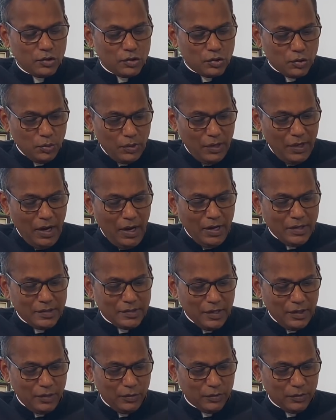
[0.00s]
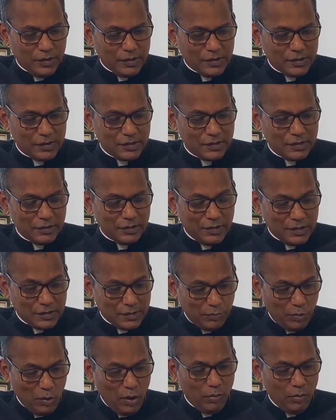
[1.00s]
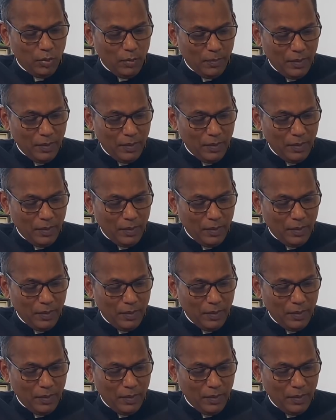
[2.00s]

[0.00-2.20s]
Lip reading: "Truly I tell you this, this poor